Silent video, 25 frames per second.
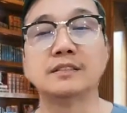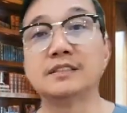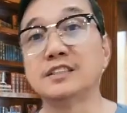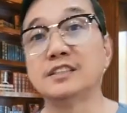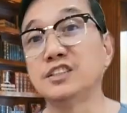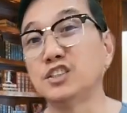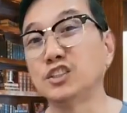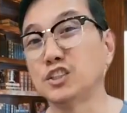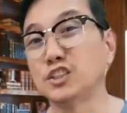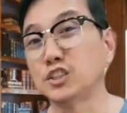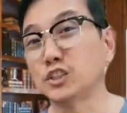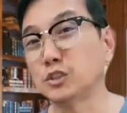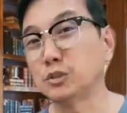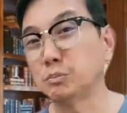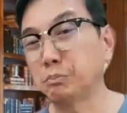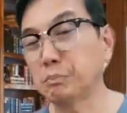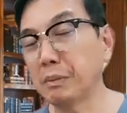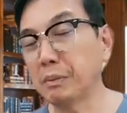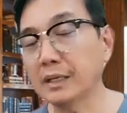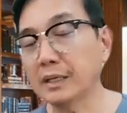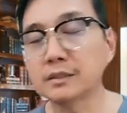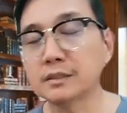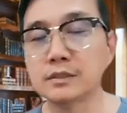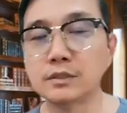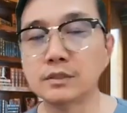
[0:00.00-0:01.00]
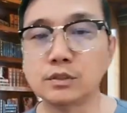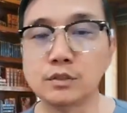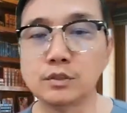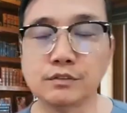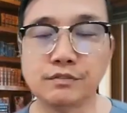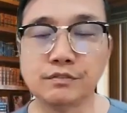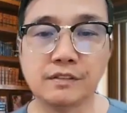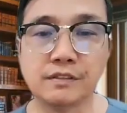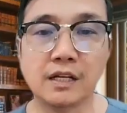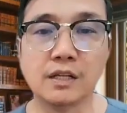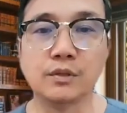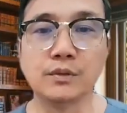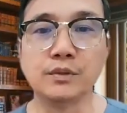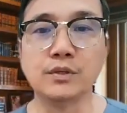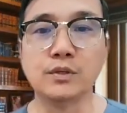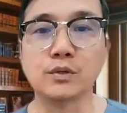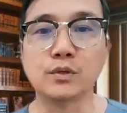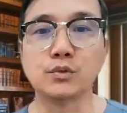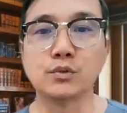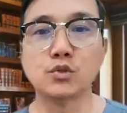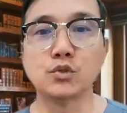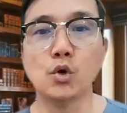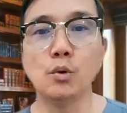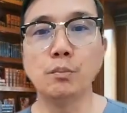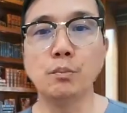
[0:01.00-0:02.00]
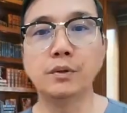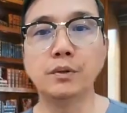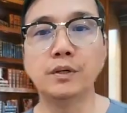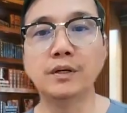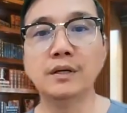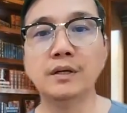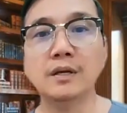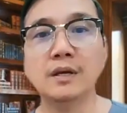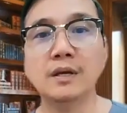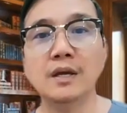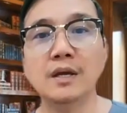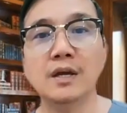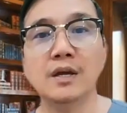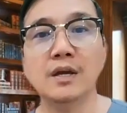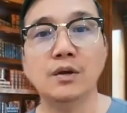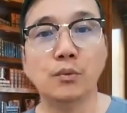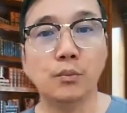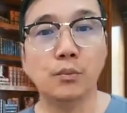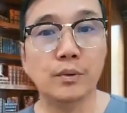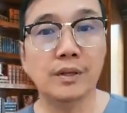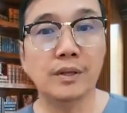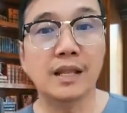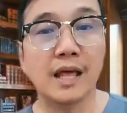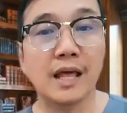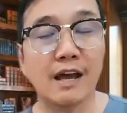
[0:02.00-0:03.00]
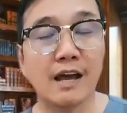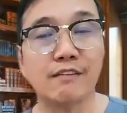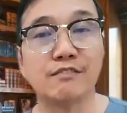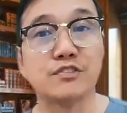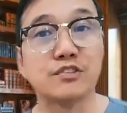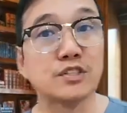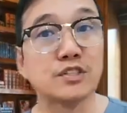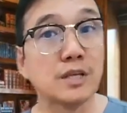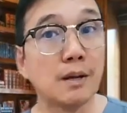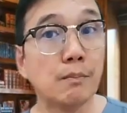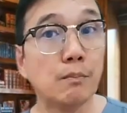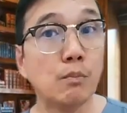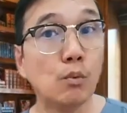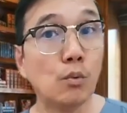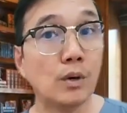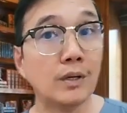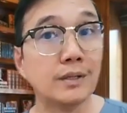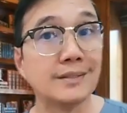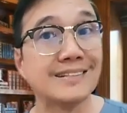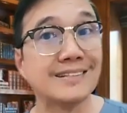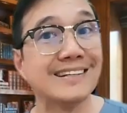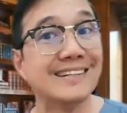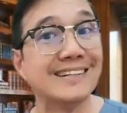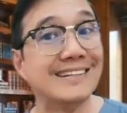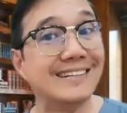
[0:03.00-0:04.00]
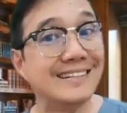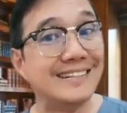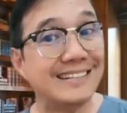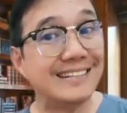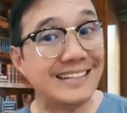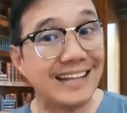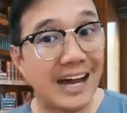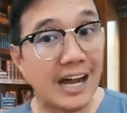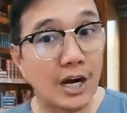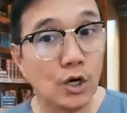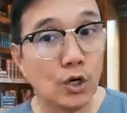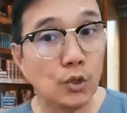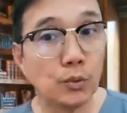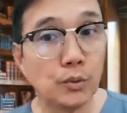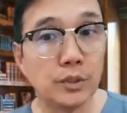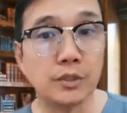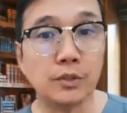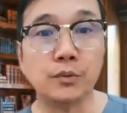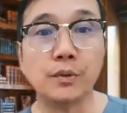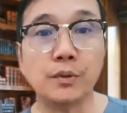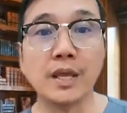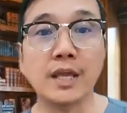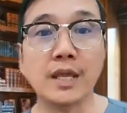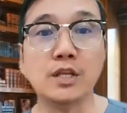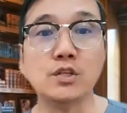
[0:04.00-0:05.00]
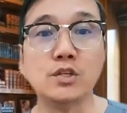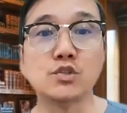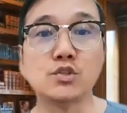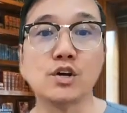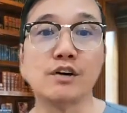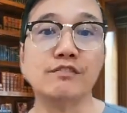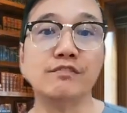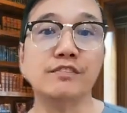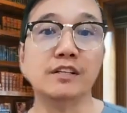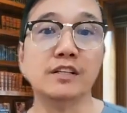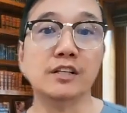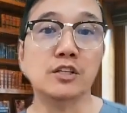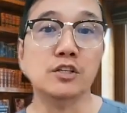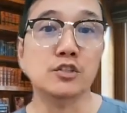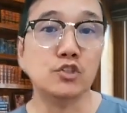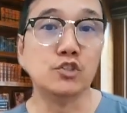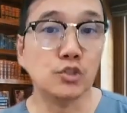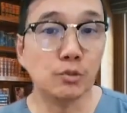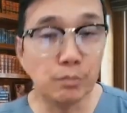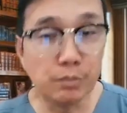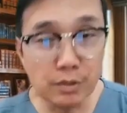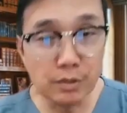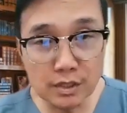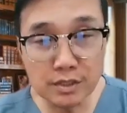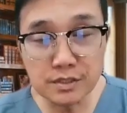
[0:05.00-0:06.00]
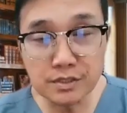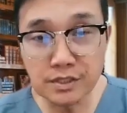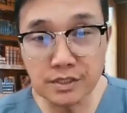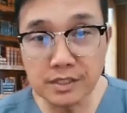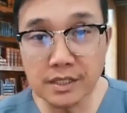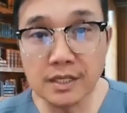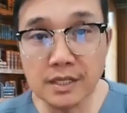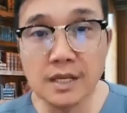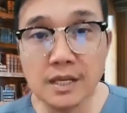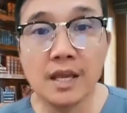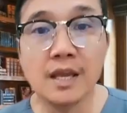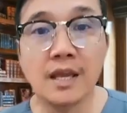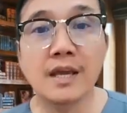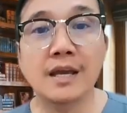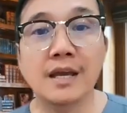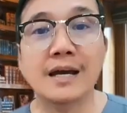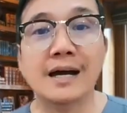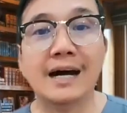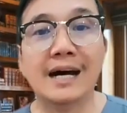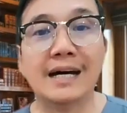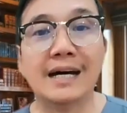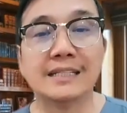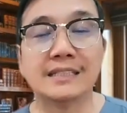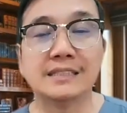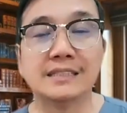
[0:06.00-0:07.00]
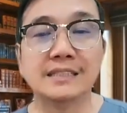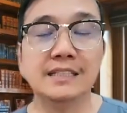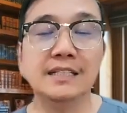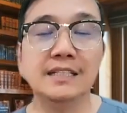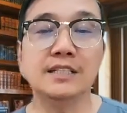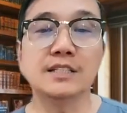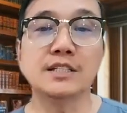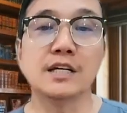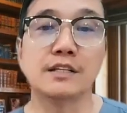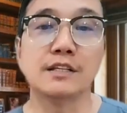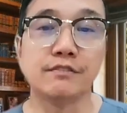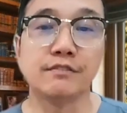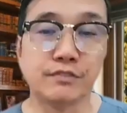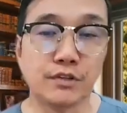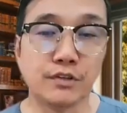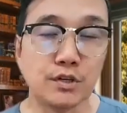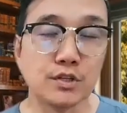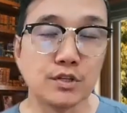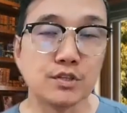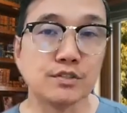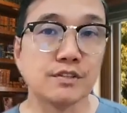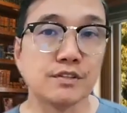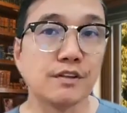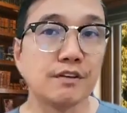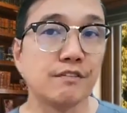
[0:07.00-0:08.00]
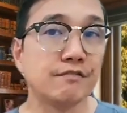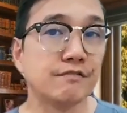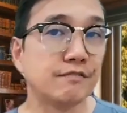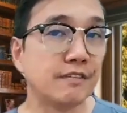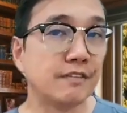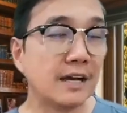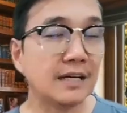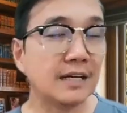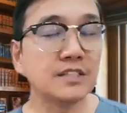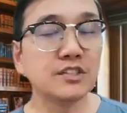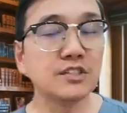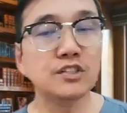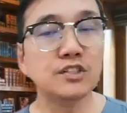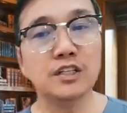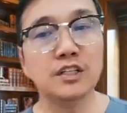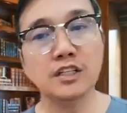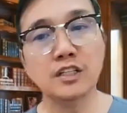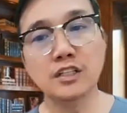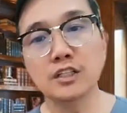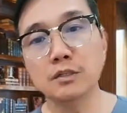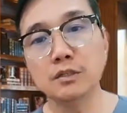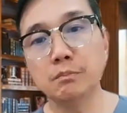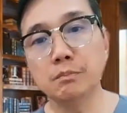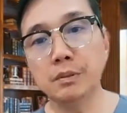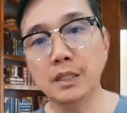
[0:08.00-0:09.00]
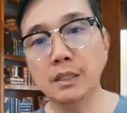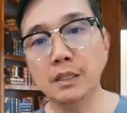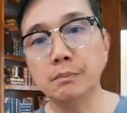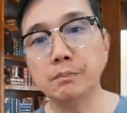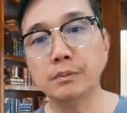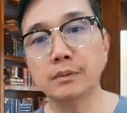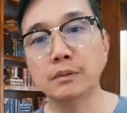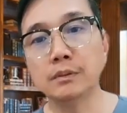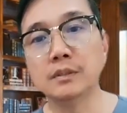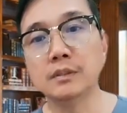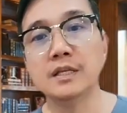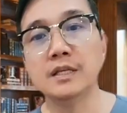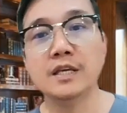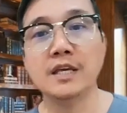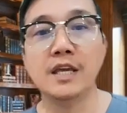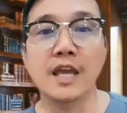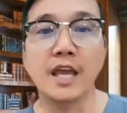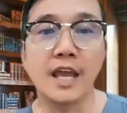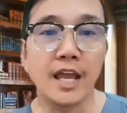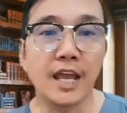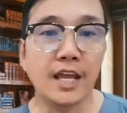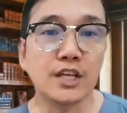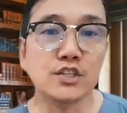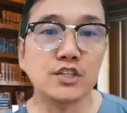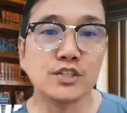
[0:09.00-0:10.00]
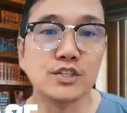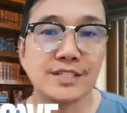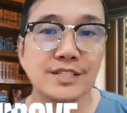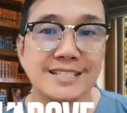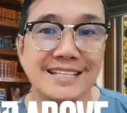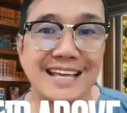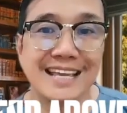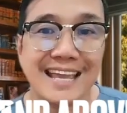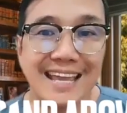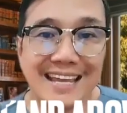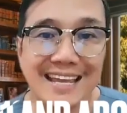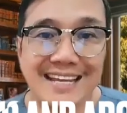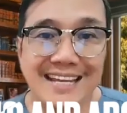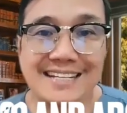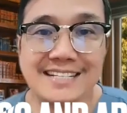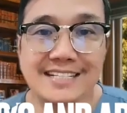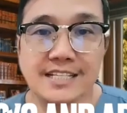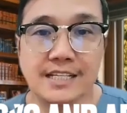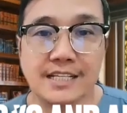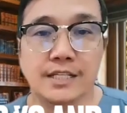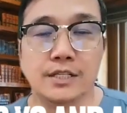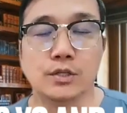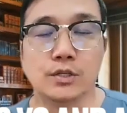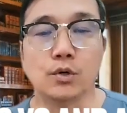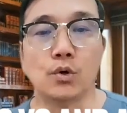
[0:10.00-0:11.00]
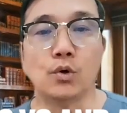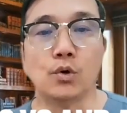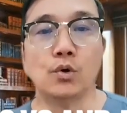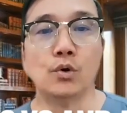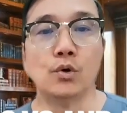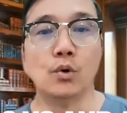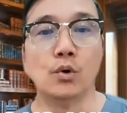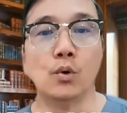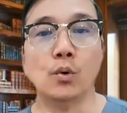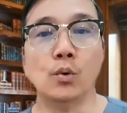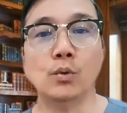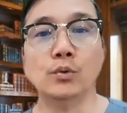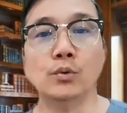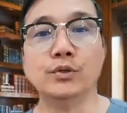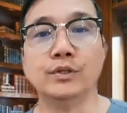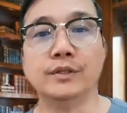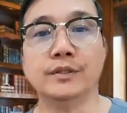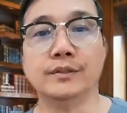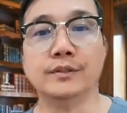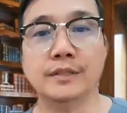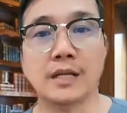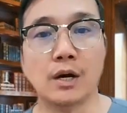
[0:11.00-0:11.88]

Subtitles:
that is expected to follow in October, we'll have somewhat narrower range of eligibility, at least at first, vaccinated people ages 18 or older.